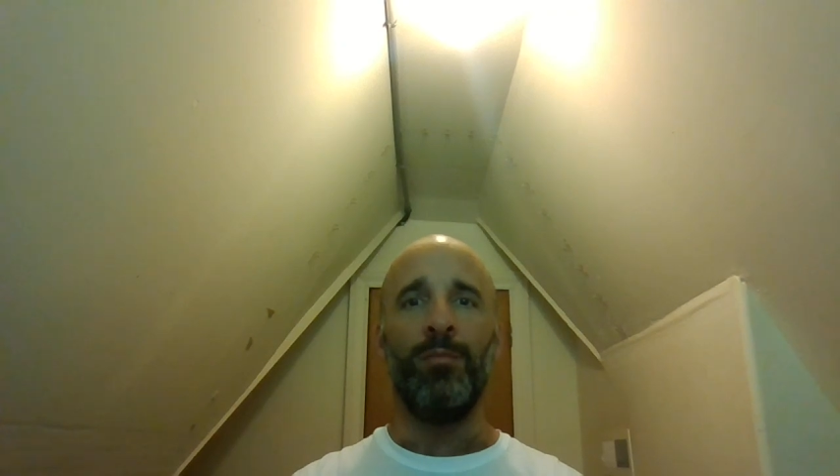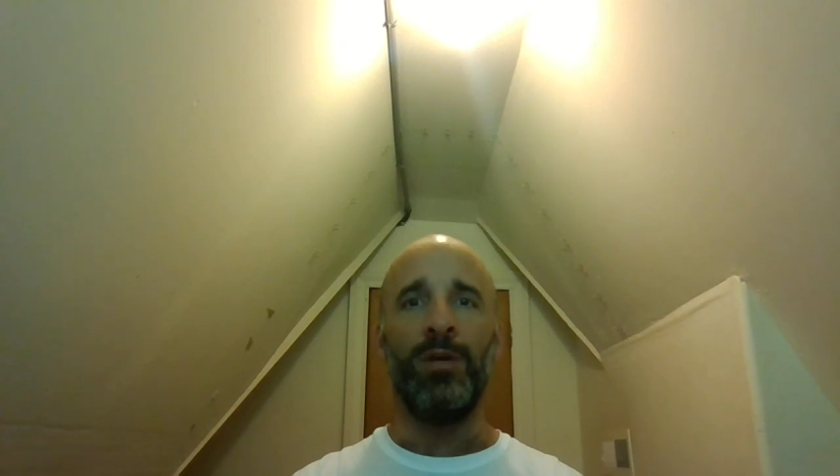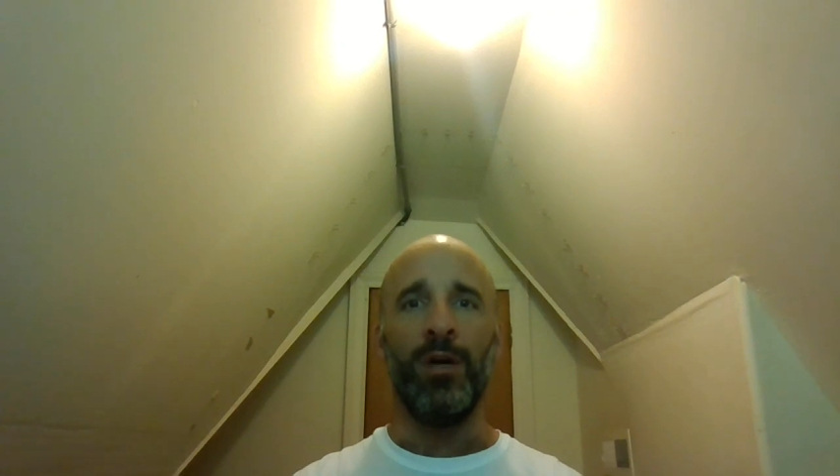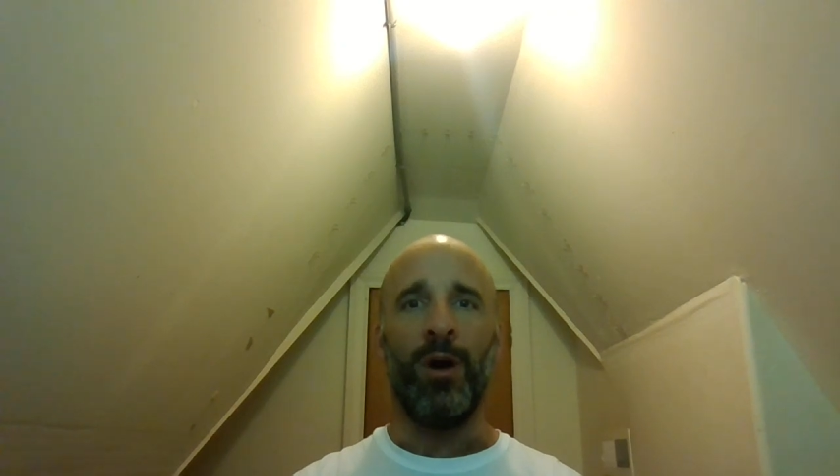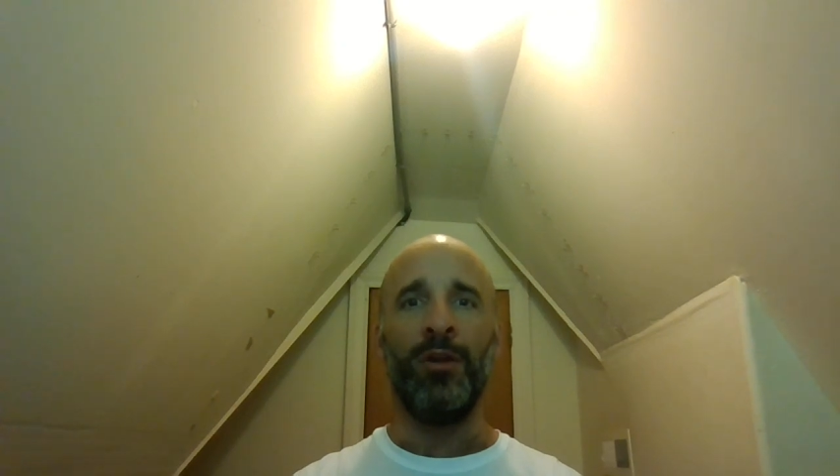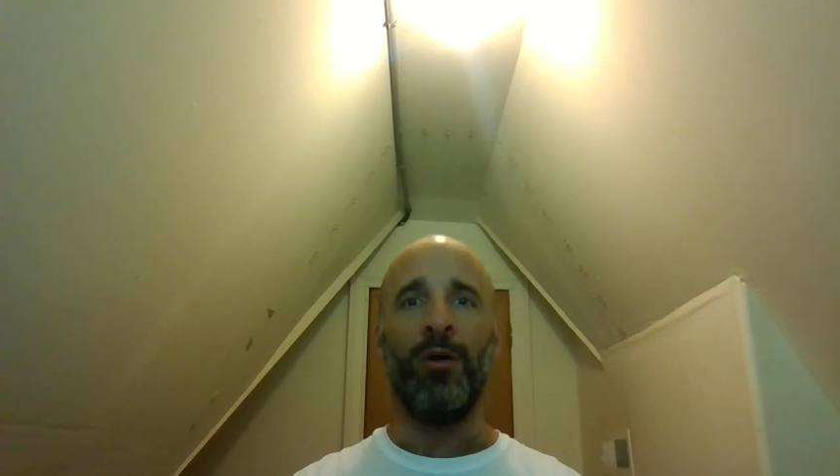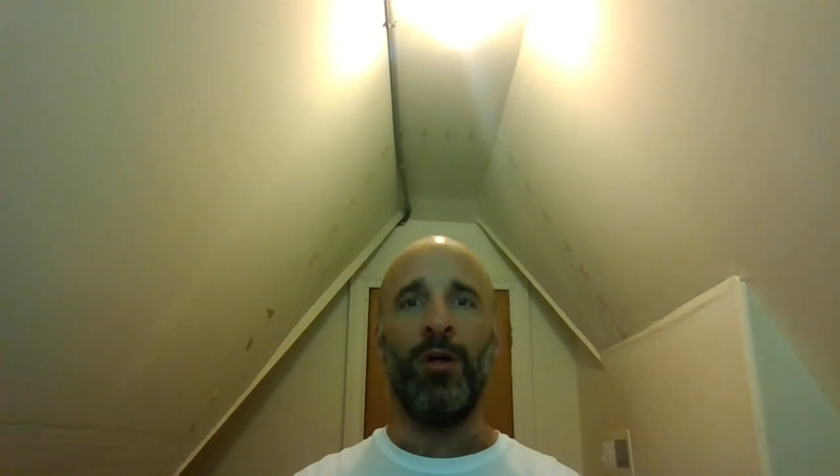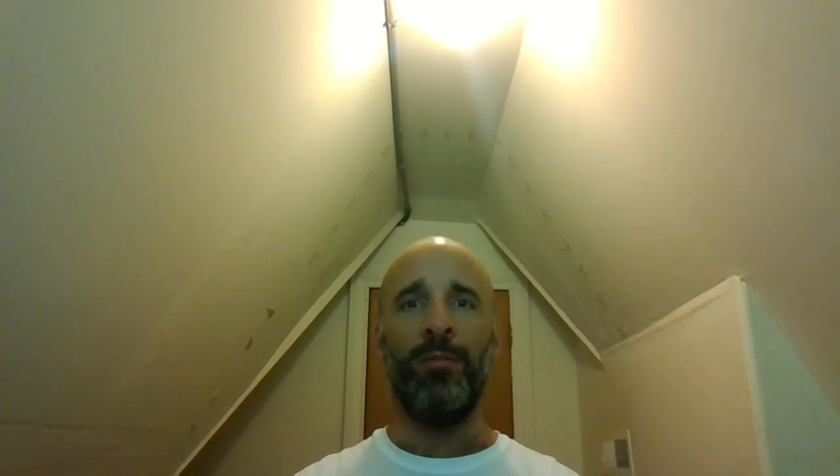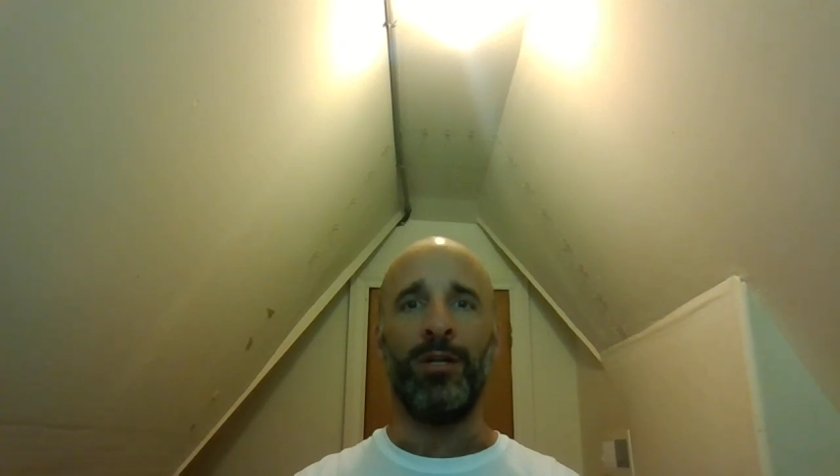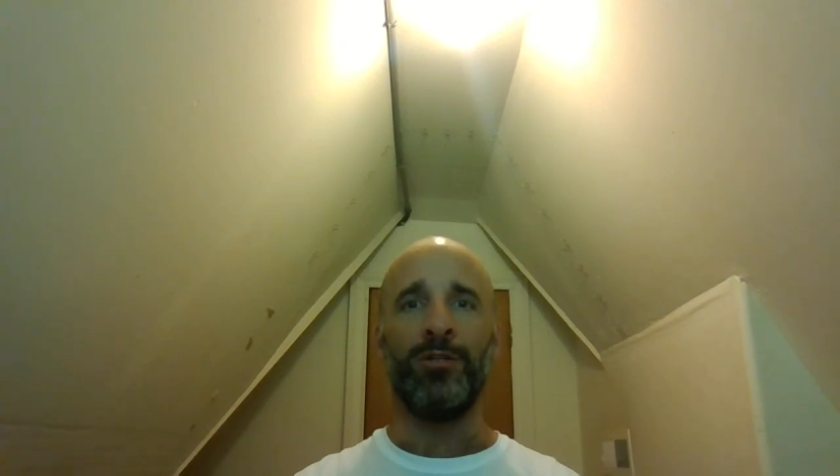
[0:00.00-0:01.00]
beyond
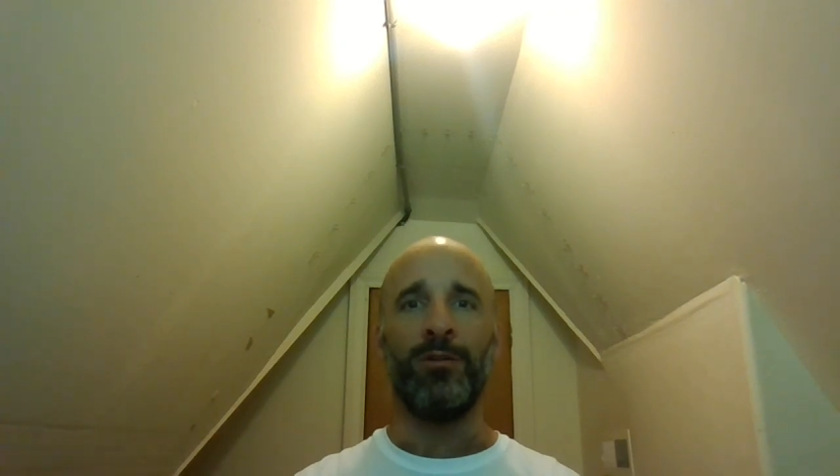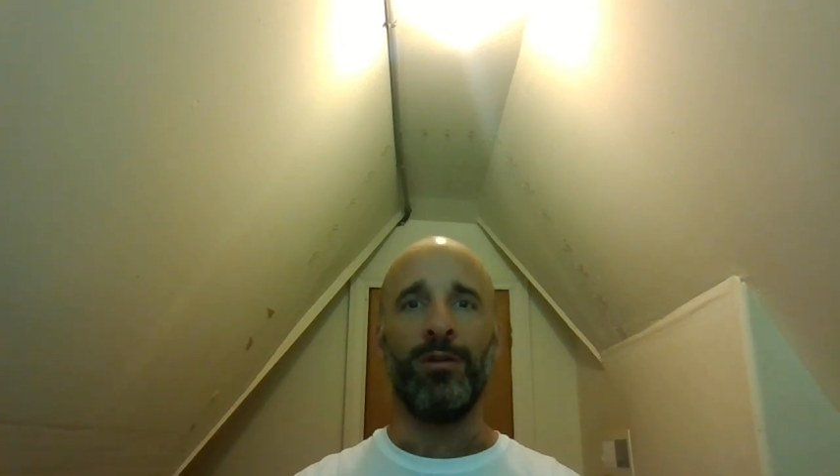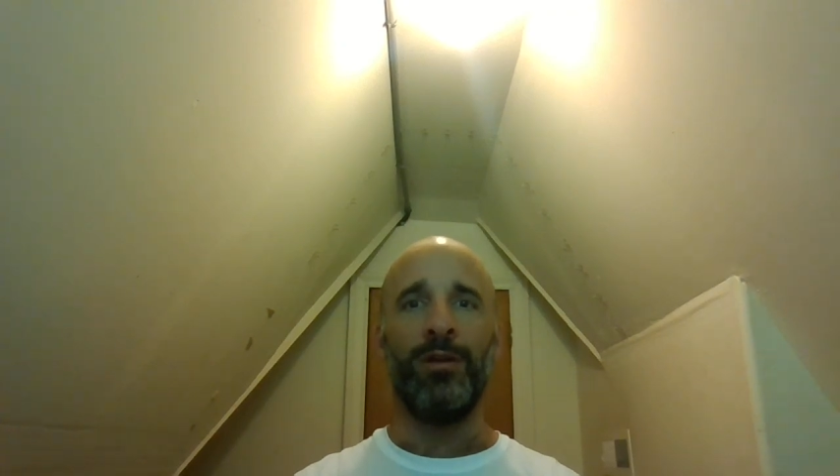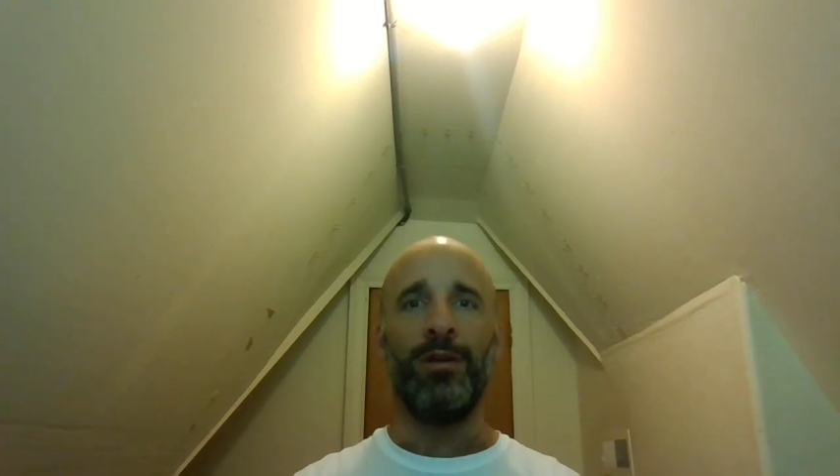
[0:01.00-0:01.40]
all measure,